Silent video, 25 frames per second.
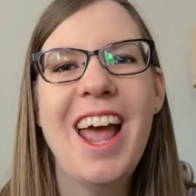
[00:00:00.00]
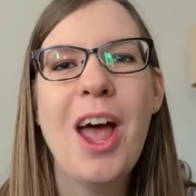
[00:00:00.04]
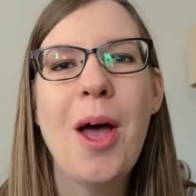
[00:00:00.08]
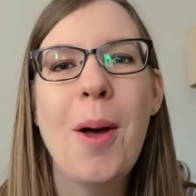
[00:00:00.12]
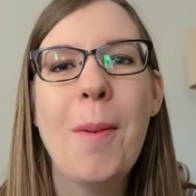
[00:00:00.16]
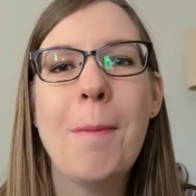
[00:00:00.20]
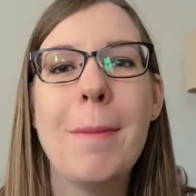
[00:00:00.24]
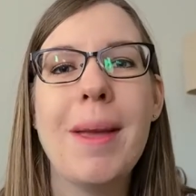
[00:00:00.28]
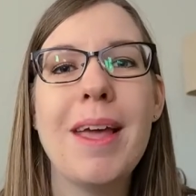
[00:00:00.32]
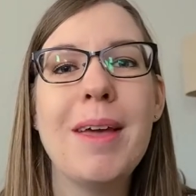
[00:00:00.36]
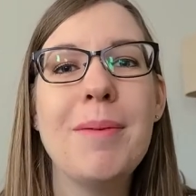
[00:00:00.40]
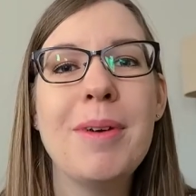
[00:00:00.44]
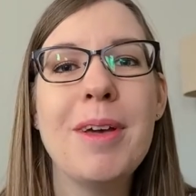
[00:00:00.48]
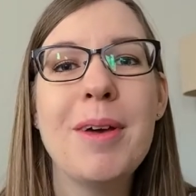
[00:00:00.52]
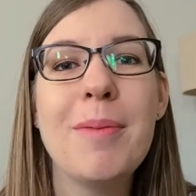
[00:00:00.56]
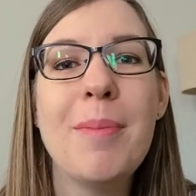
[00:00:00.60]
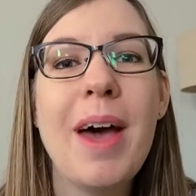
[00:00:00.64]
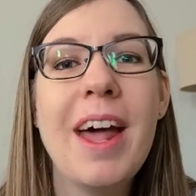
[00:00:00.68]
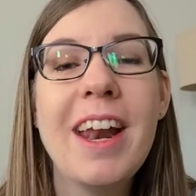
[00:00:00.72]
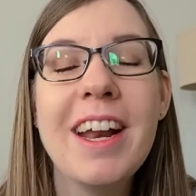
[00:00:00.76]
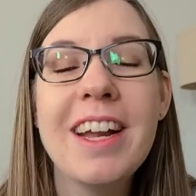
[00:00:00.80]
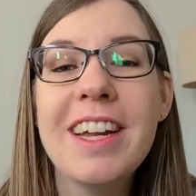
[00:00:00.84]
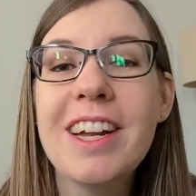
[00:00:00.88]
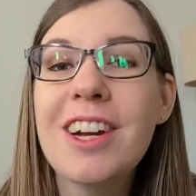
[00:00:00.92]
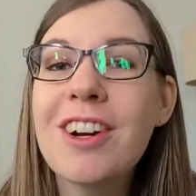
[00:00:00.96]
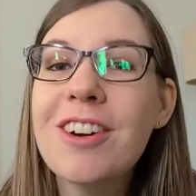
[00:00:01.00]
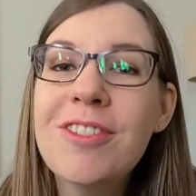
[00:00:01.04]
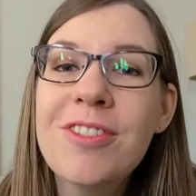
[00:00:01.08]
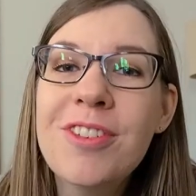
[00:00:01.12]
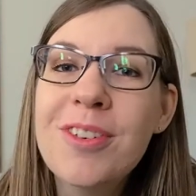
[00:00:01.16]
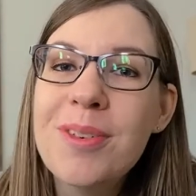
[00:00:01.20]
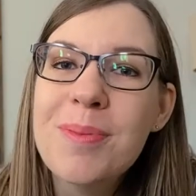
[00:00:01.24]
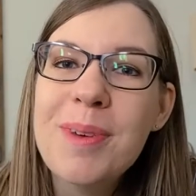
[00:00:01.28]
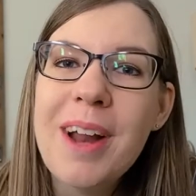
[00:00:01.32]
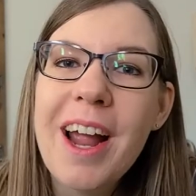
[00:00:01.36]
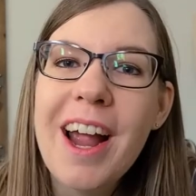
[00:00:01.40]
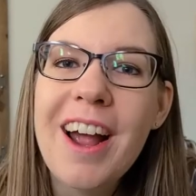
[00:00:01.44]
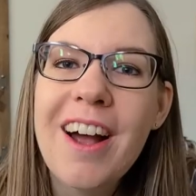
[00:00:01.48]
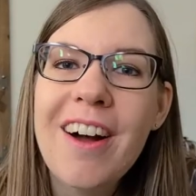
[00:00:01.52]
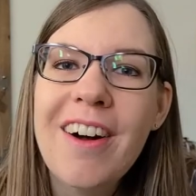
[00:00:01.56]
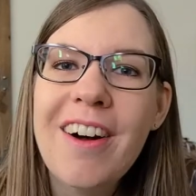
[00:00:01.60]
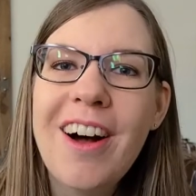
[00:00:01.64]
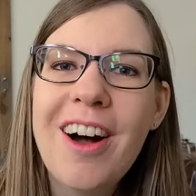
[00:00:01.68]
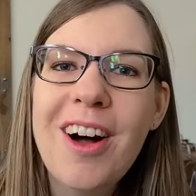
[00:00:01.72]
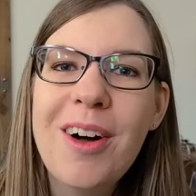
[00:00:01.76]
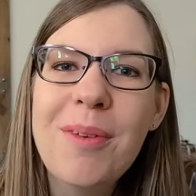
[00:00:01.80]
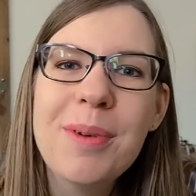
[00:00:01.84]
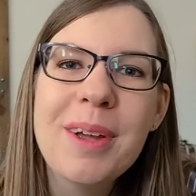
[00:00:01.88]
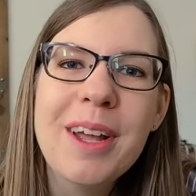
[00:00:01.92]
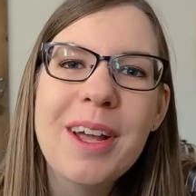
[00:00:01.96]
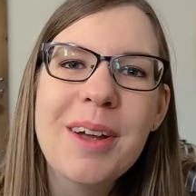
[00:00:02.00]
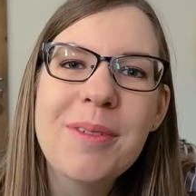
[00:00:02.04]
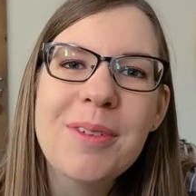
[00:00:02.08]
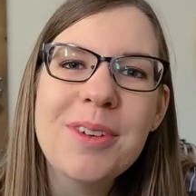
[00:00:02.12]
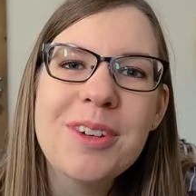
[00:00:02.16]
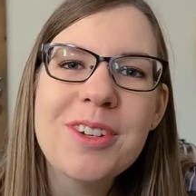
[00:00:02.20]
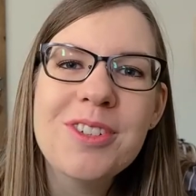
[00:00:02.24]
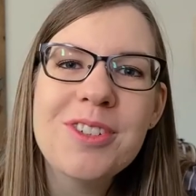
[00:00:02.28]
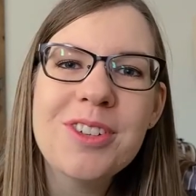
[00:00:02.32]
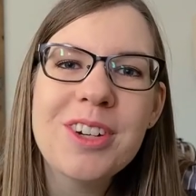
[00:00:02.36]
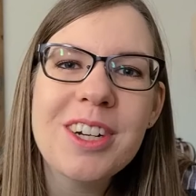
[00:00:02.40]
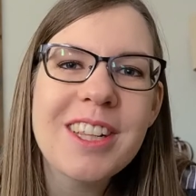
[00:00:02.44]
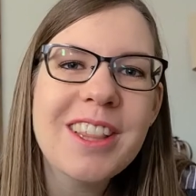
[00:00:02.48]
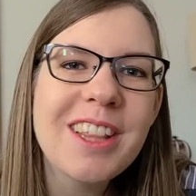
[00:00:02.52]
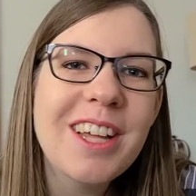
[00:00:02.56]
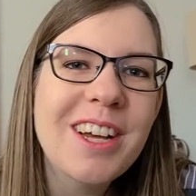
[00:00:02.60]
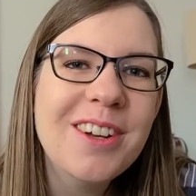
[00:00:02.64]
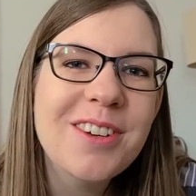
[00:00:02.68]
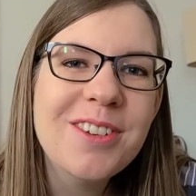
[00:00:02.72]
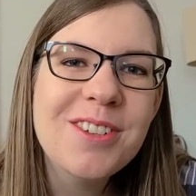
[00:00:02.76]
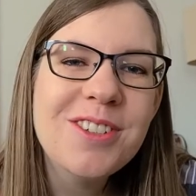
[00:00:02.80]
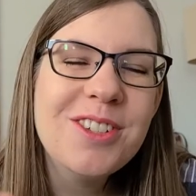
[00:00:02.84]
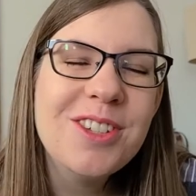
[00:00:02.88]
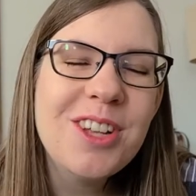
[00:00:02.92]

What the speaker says: Maybe about a year from now, I'll be able to drink those.